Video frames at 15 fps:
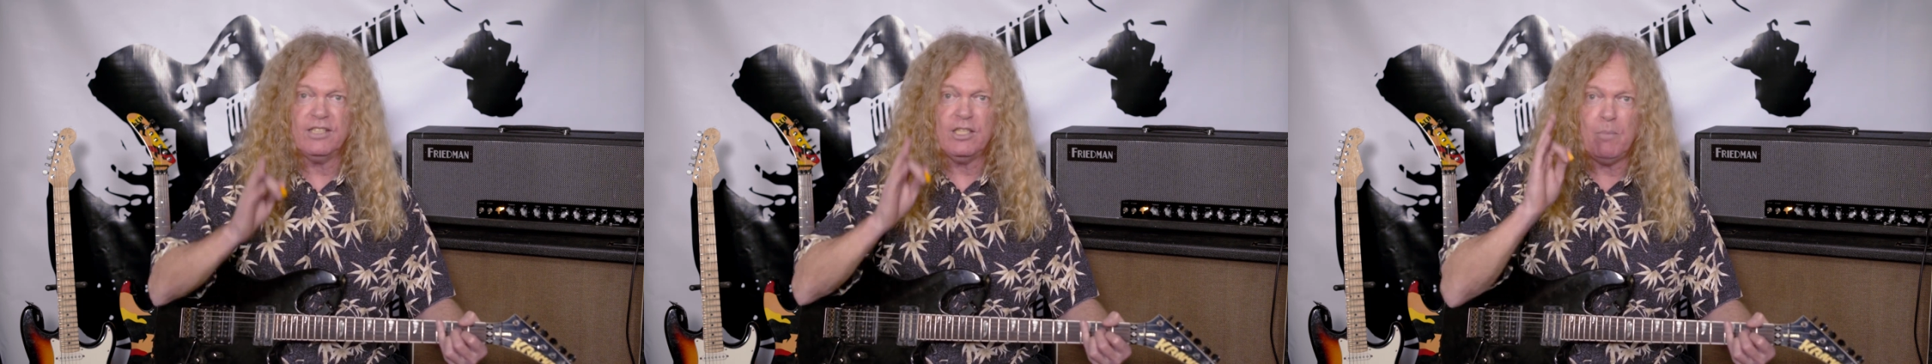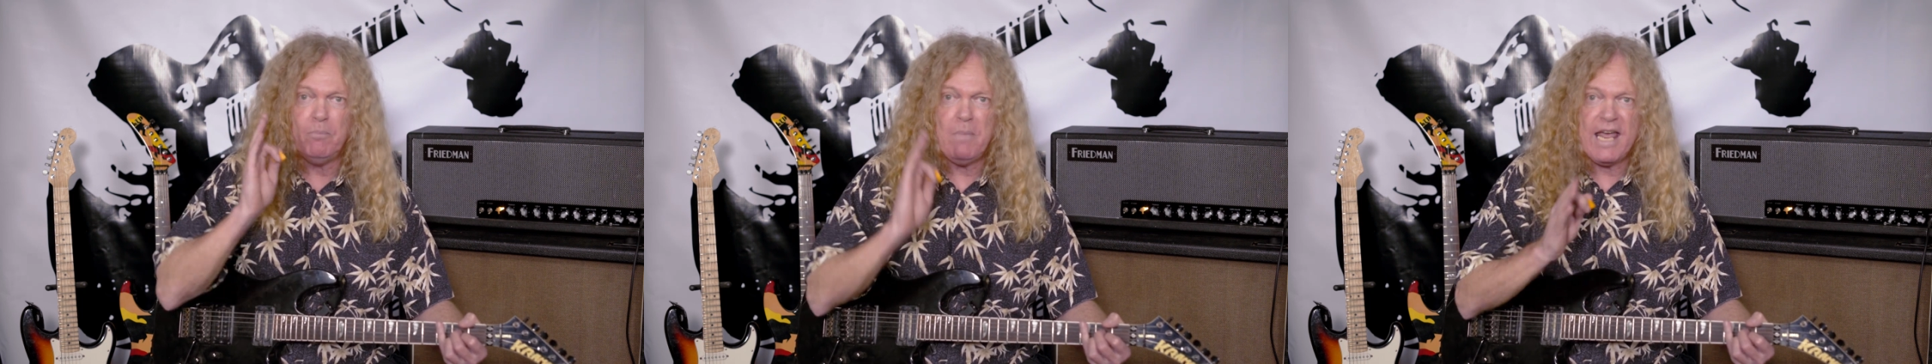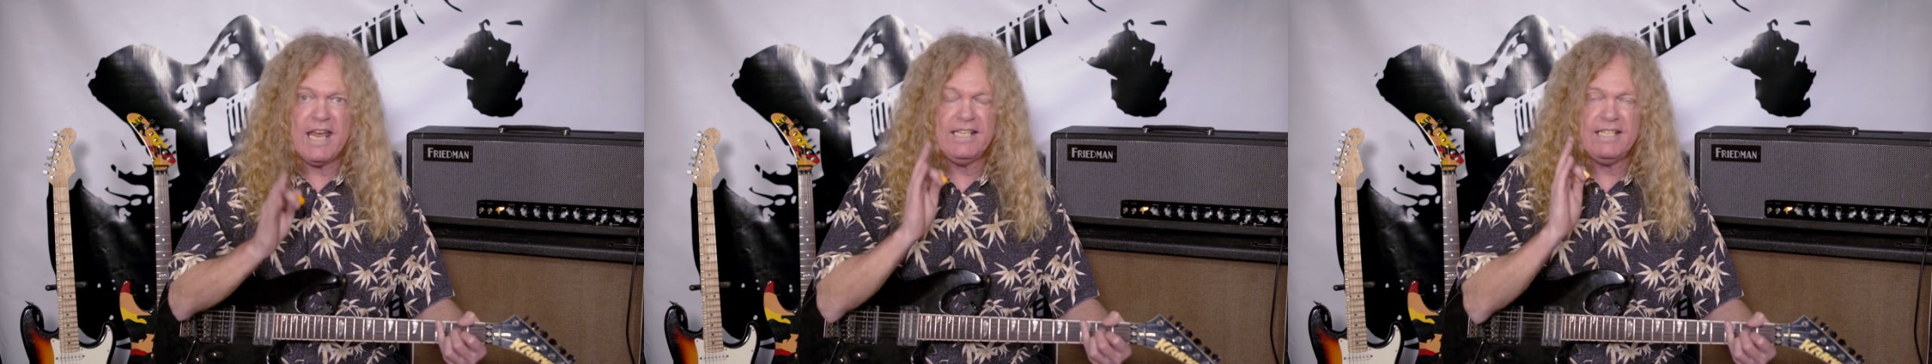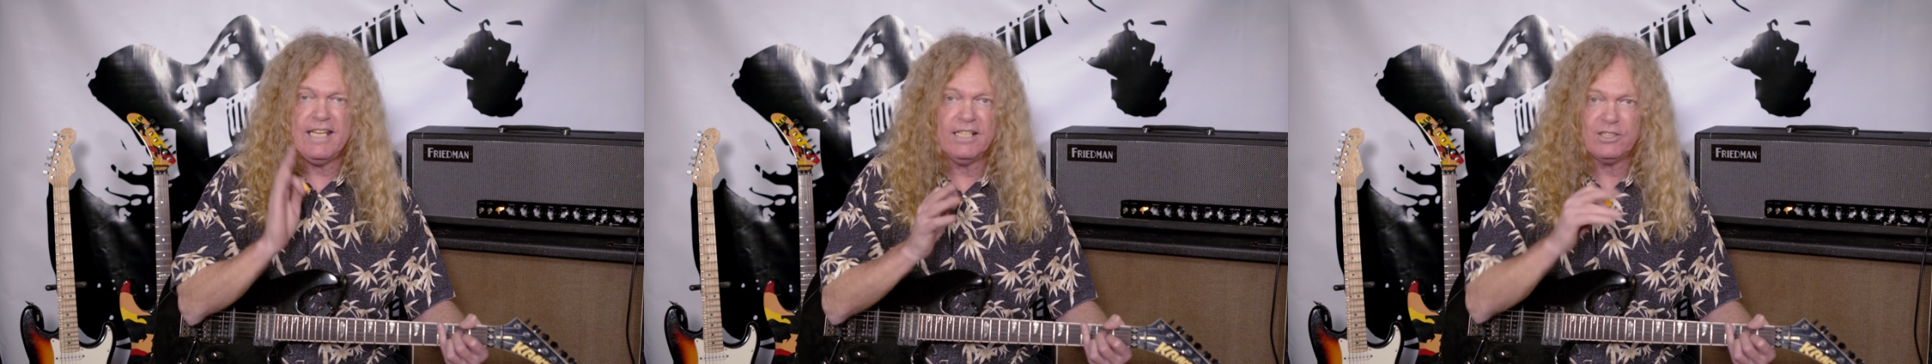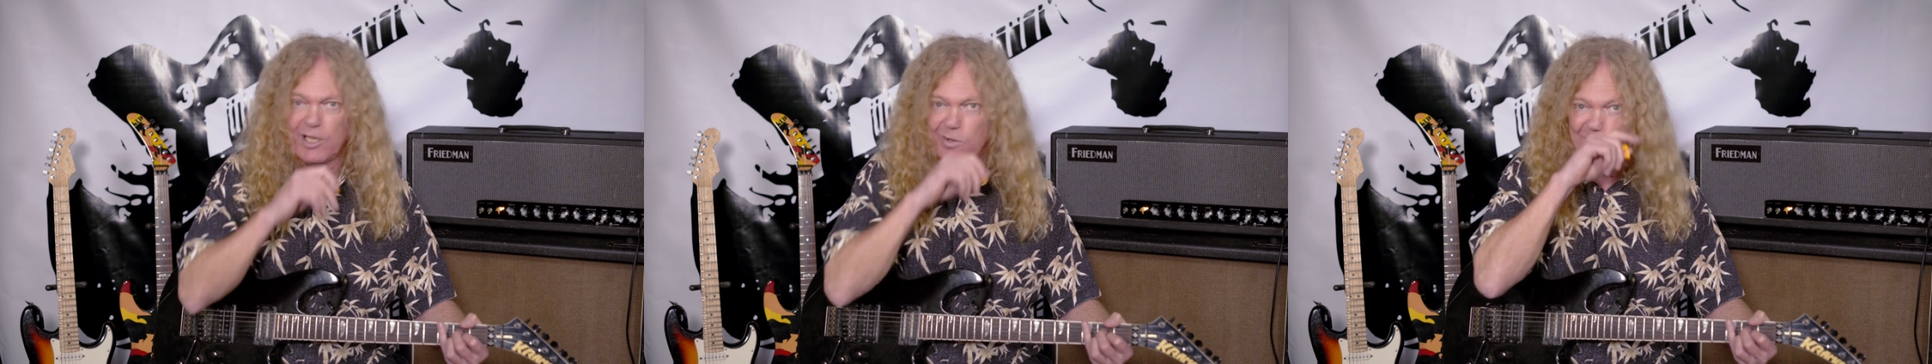And the main
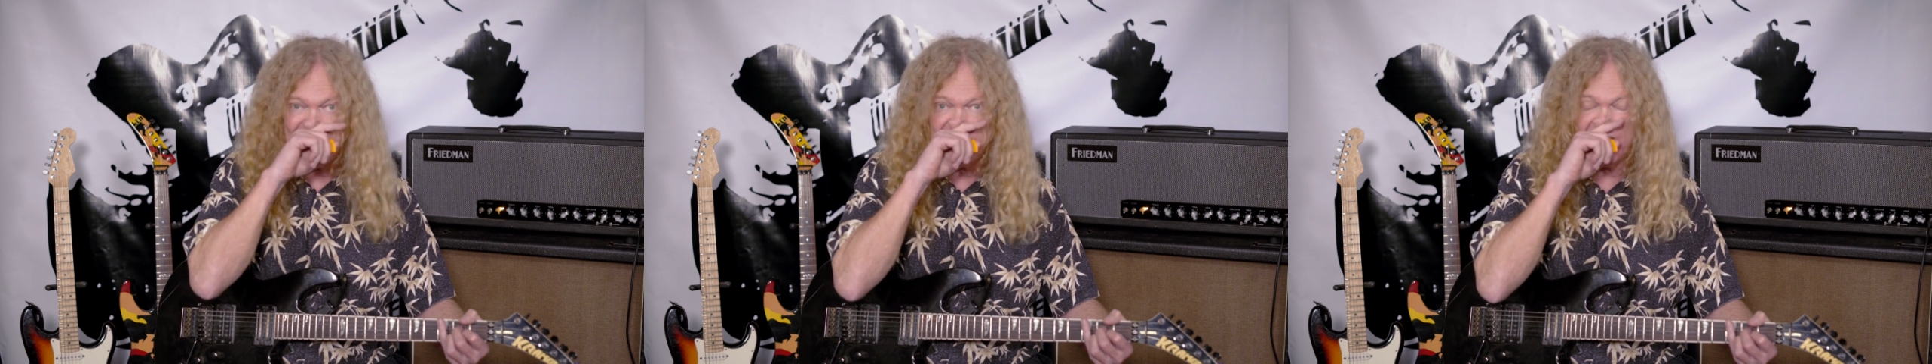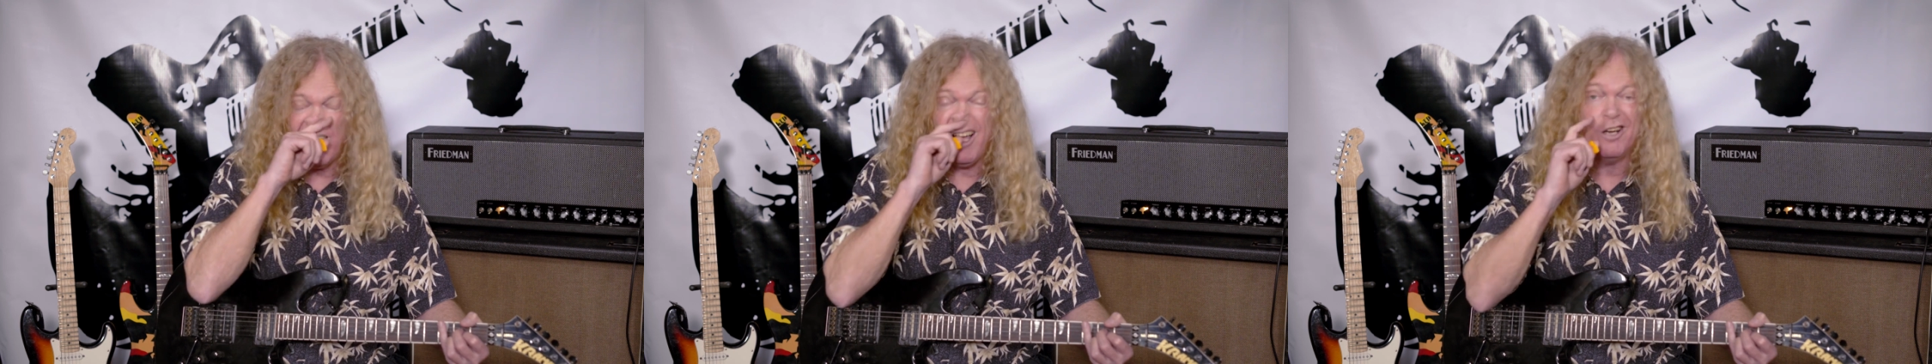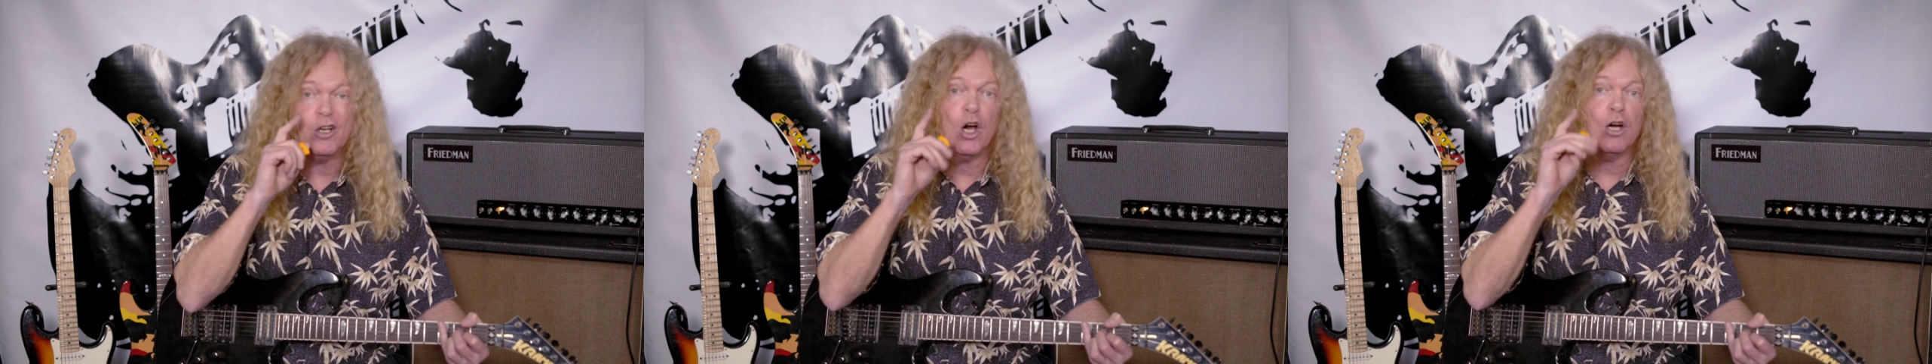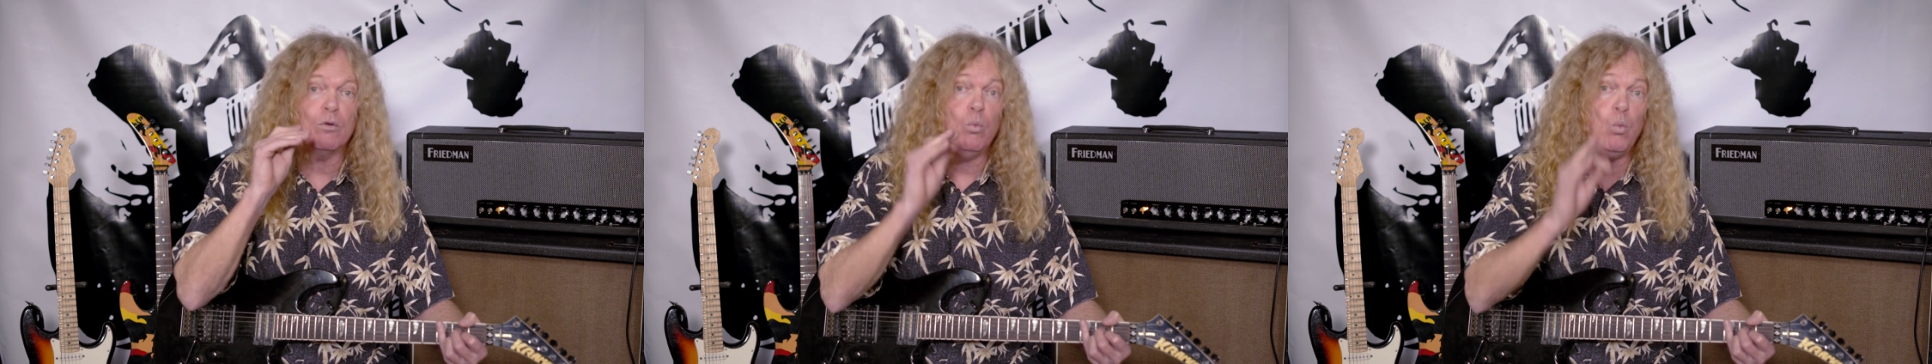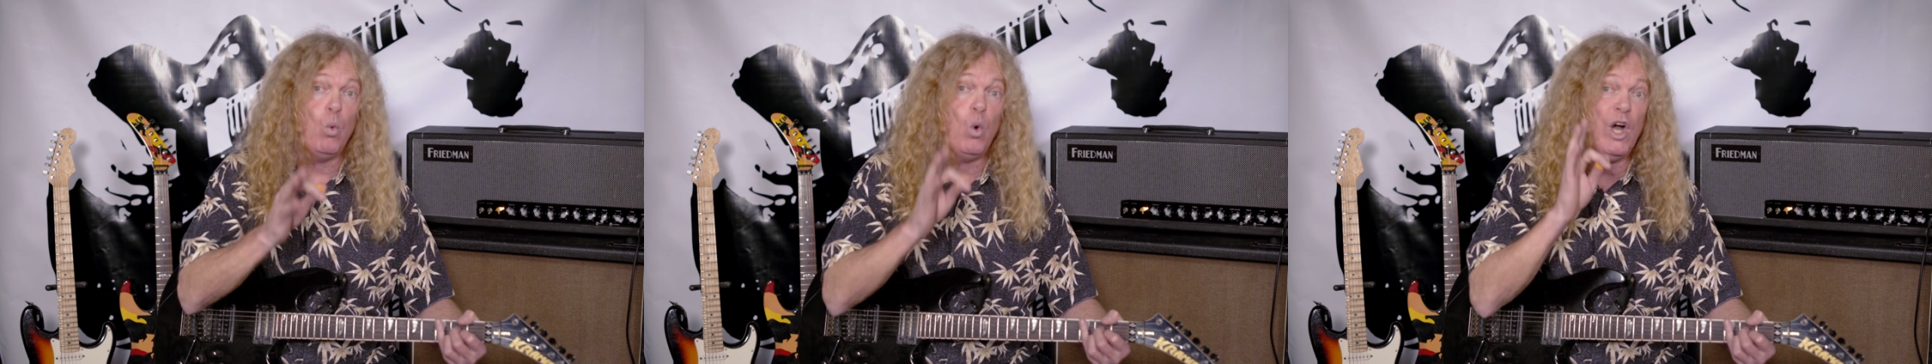hits on this song
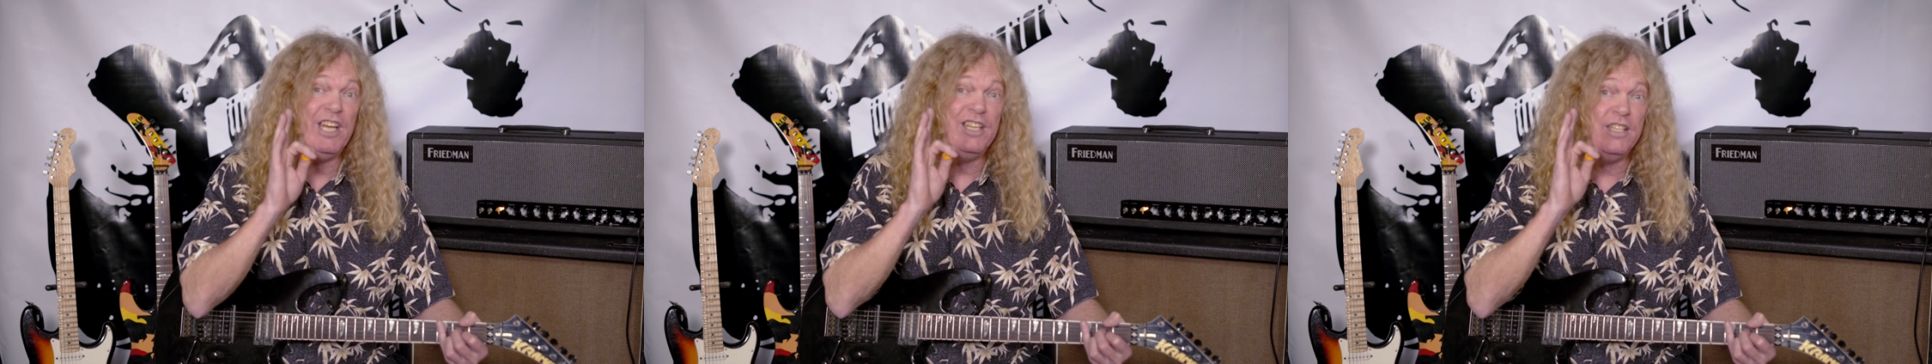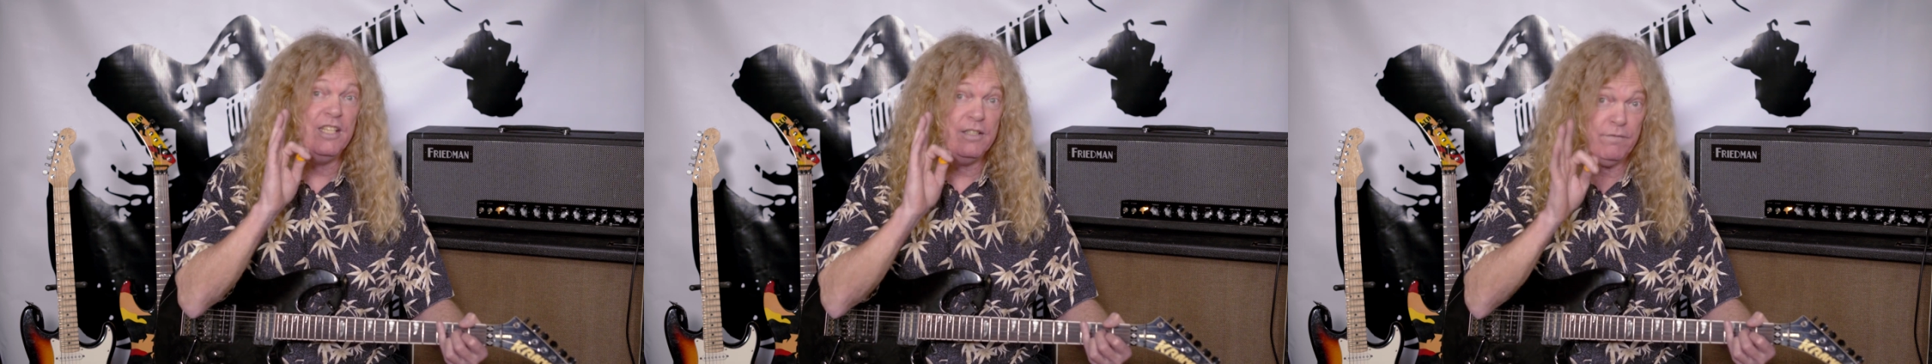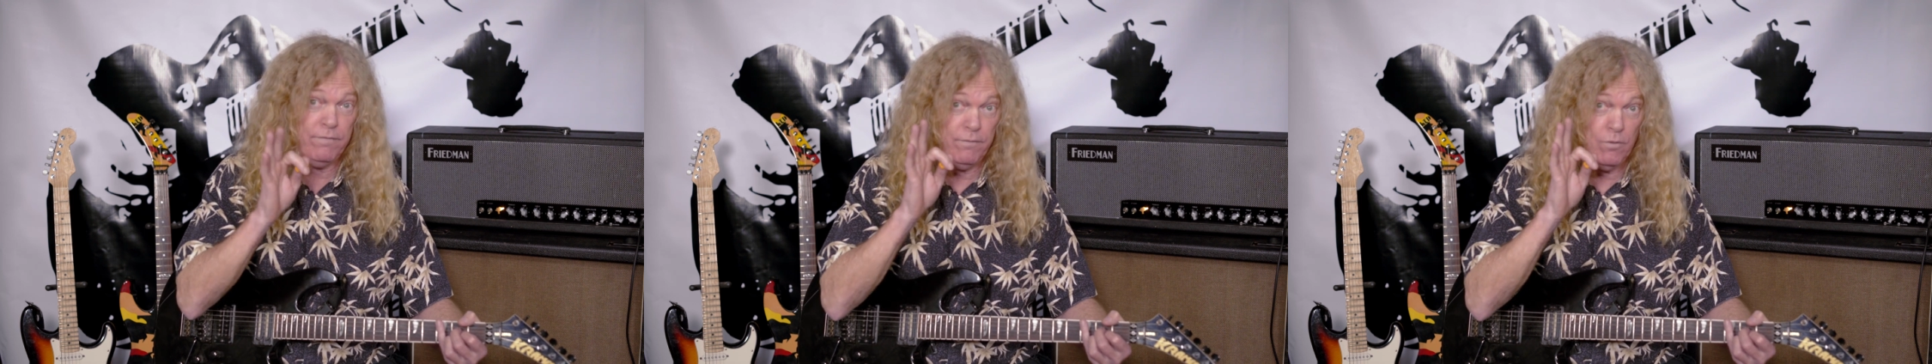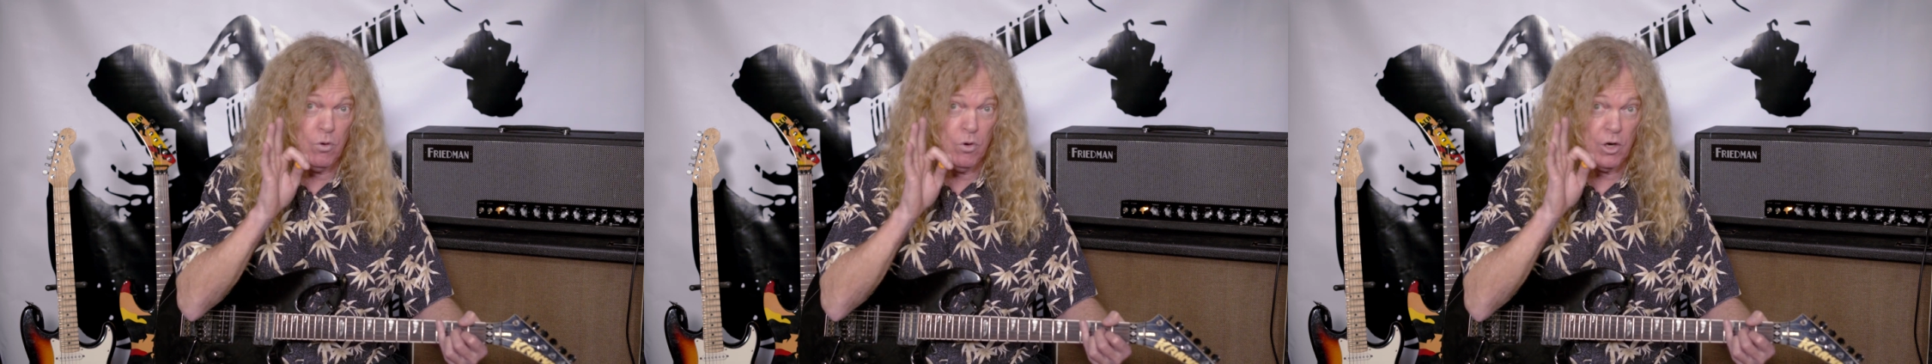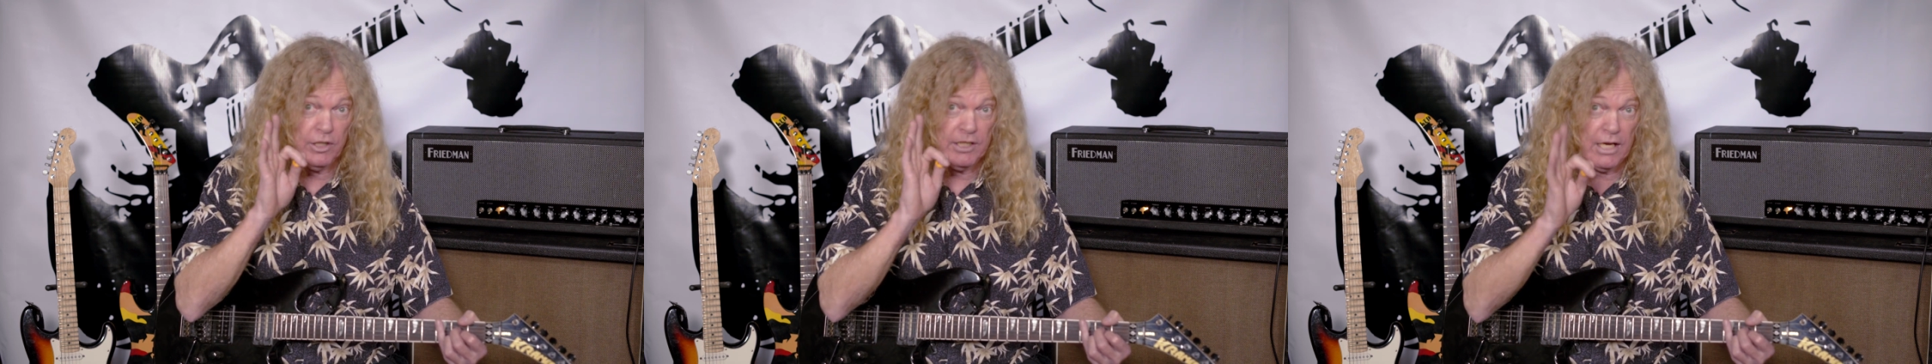are one and four.